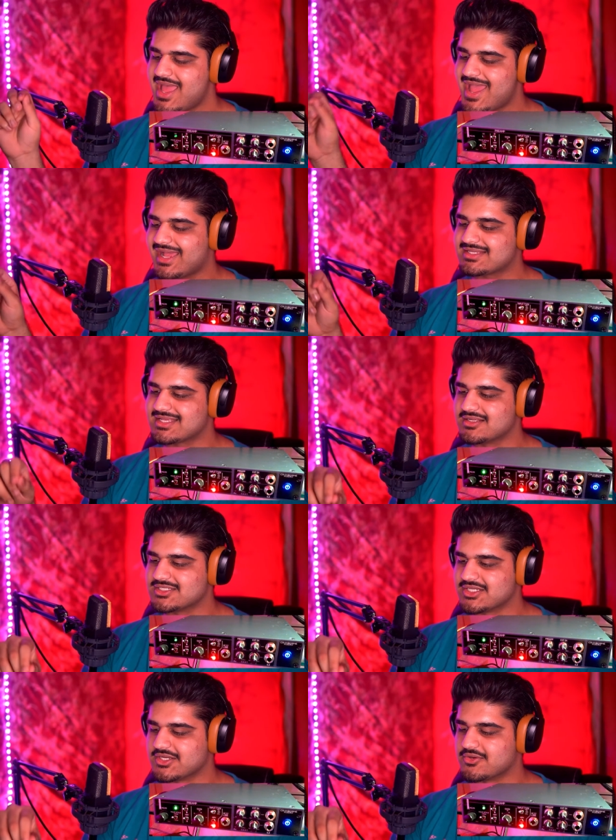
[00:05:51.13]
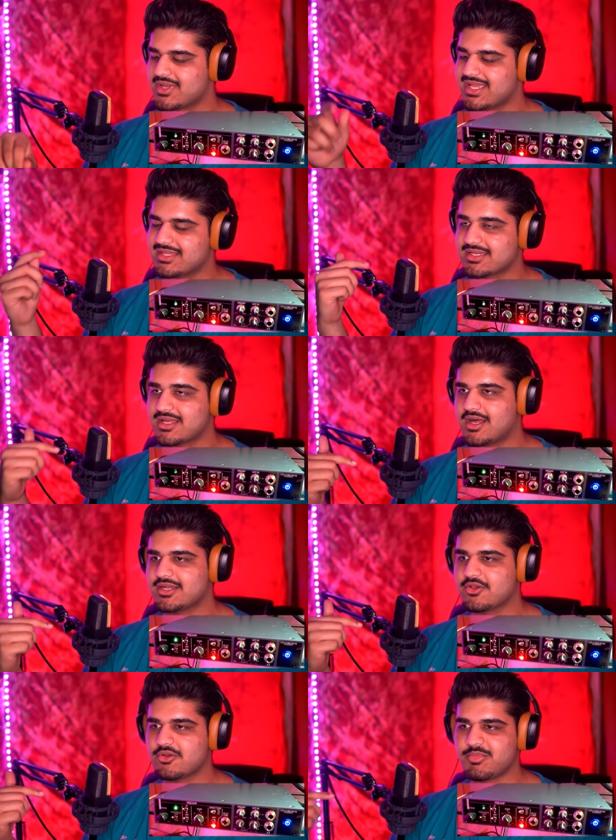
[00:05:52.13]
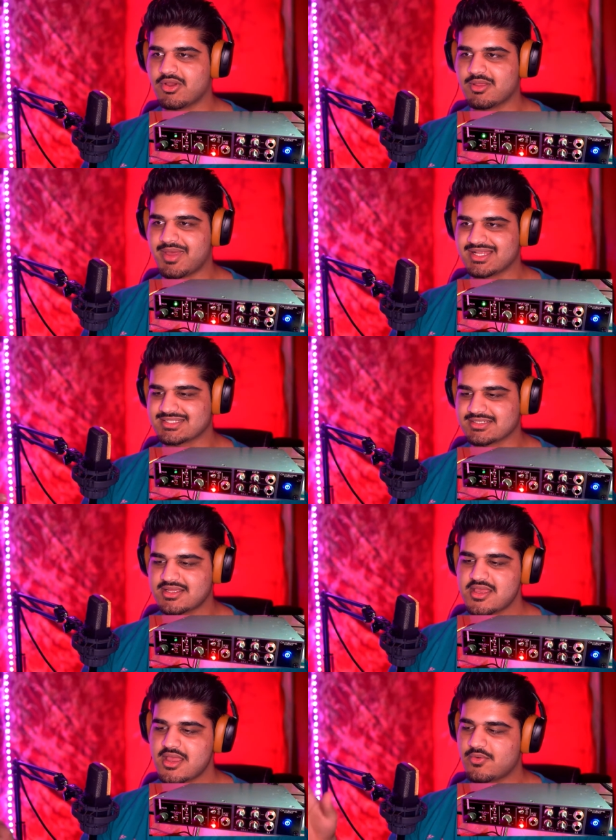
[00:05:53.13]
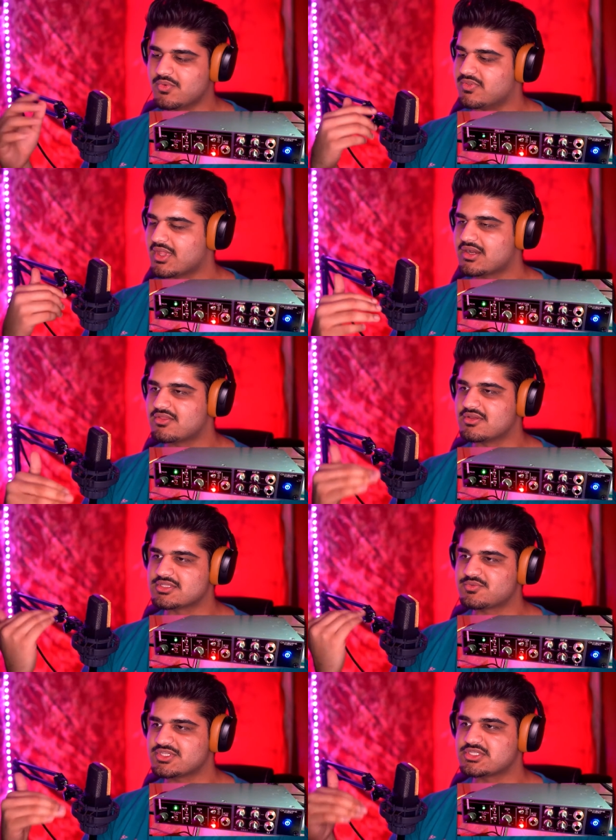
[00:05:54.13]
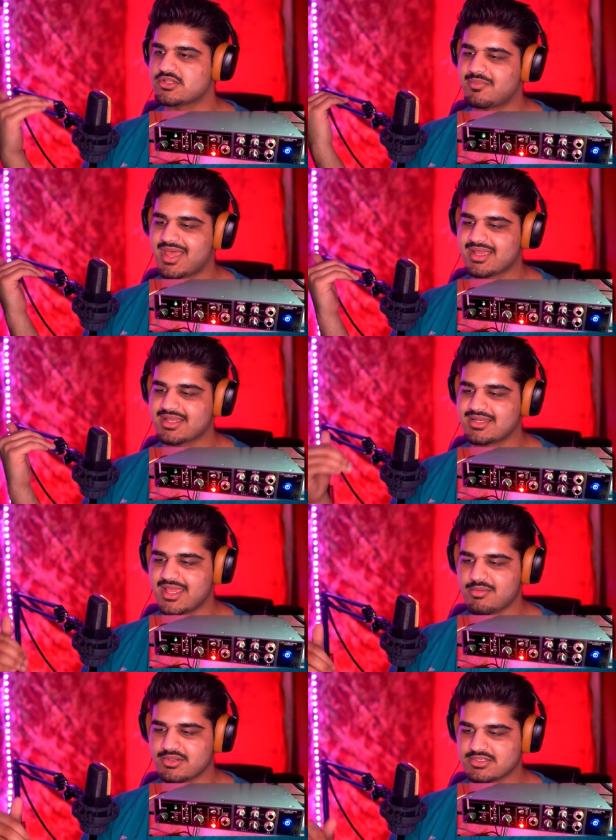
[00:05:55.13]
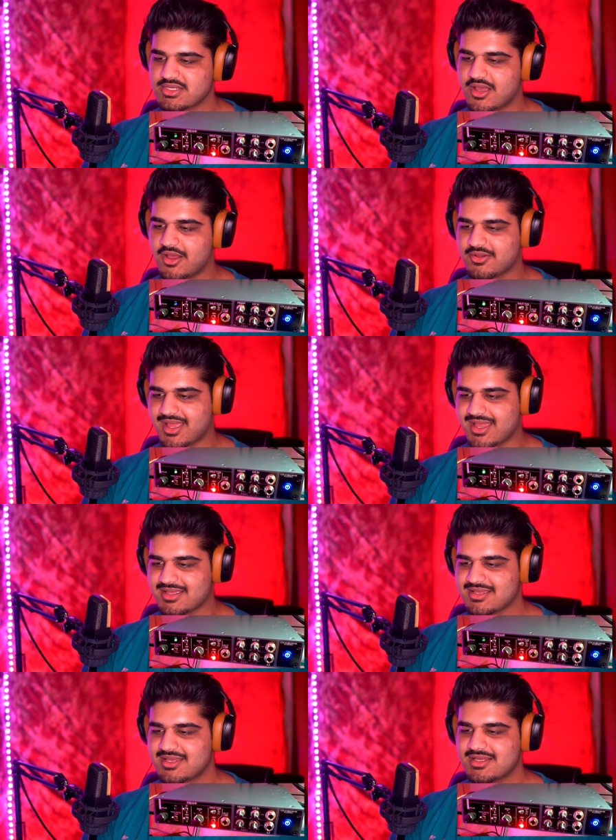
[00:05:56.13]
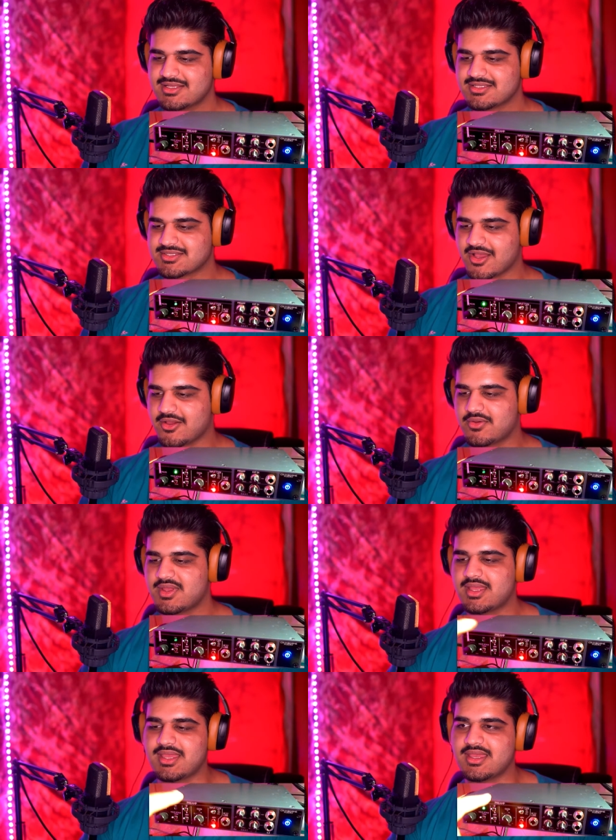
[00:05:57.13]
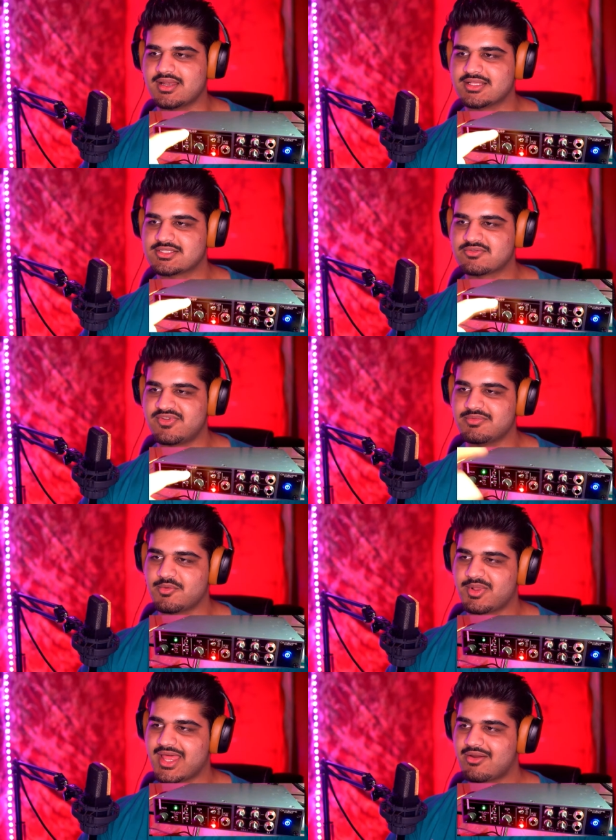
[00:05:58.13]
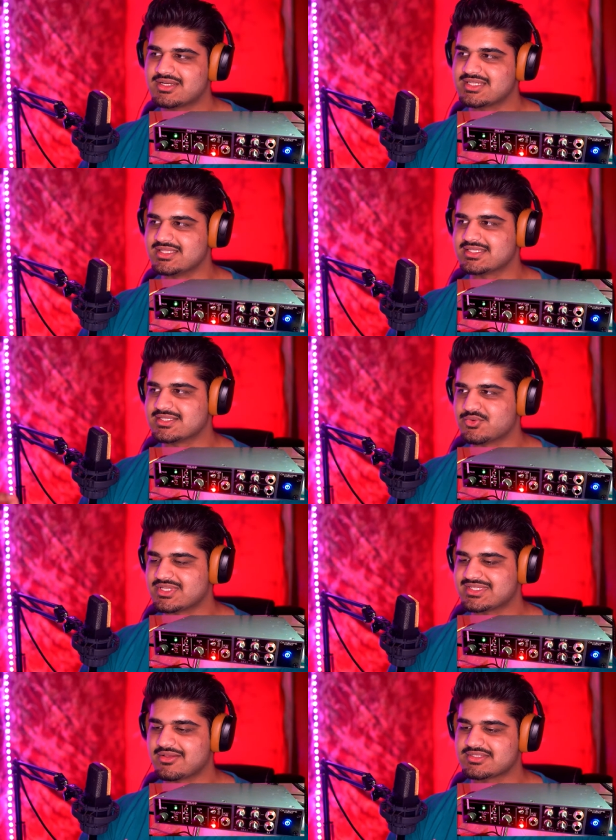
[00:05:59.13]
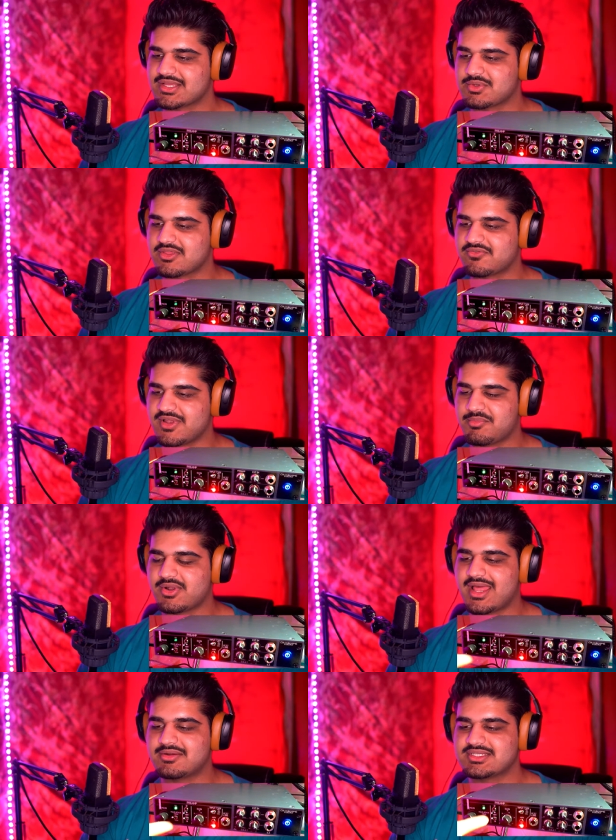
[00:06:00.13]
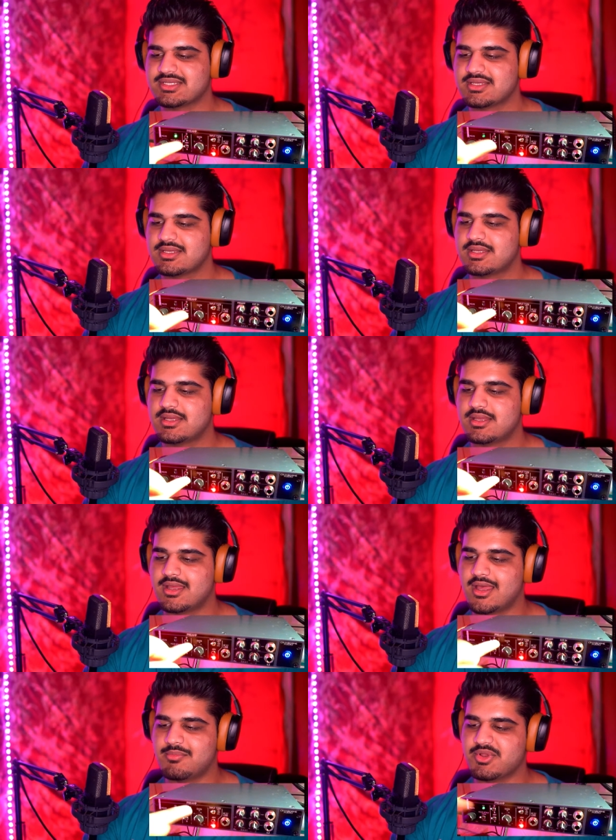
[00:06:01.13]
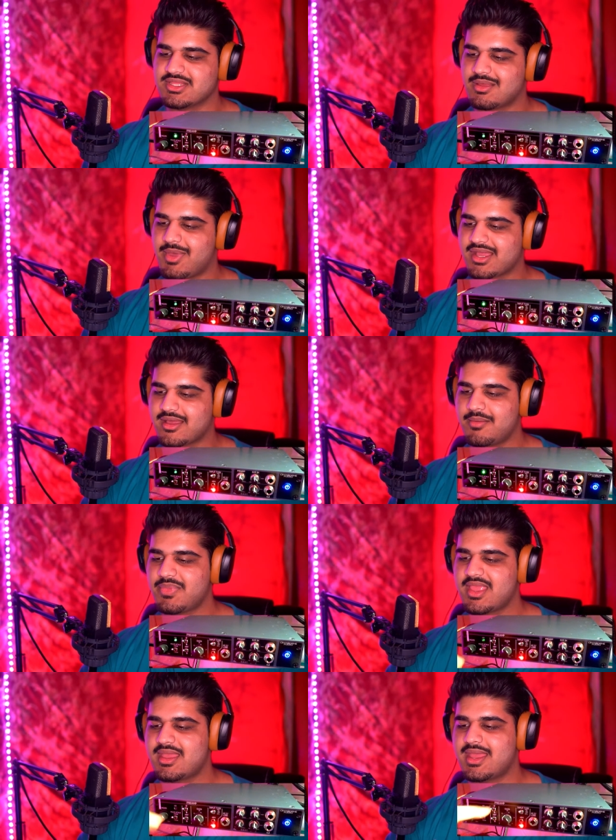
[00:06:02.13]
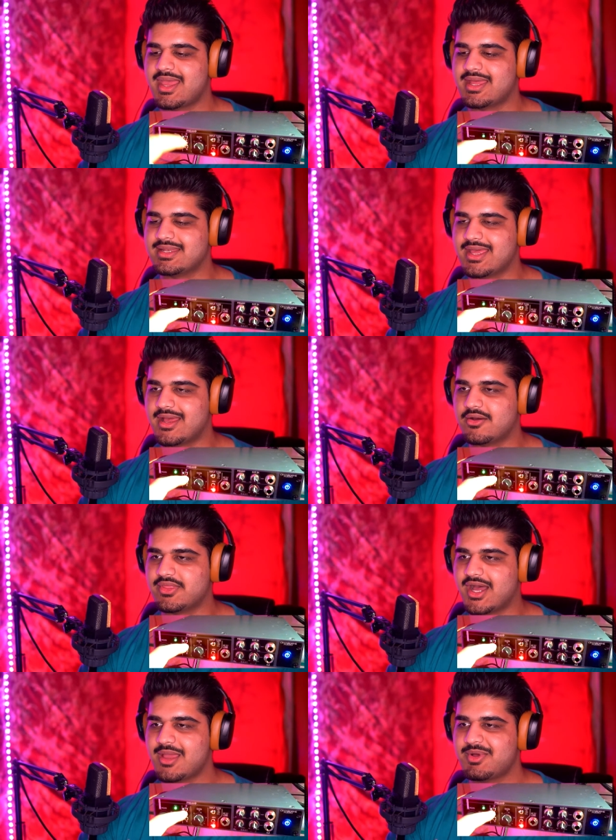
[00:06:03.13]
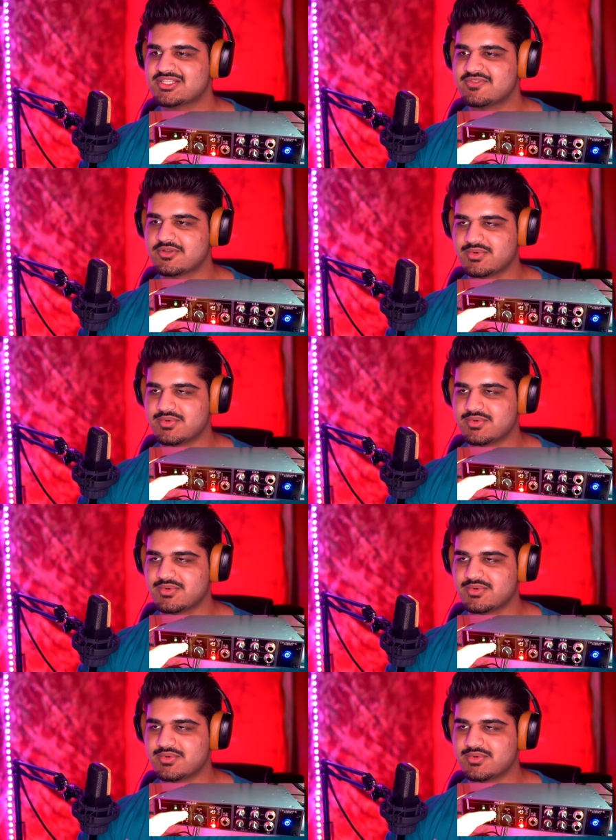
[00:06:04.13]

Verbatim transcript: C414XL2 in the cardioid polar pattern, with none of the switches on the back enabled. Okay, so here let's flip the polarity, and this is what it sounds like with a flip polarity. Butting that back up. And now the high-pass filter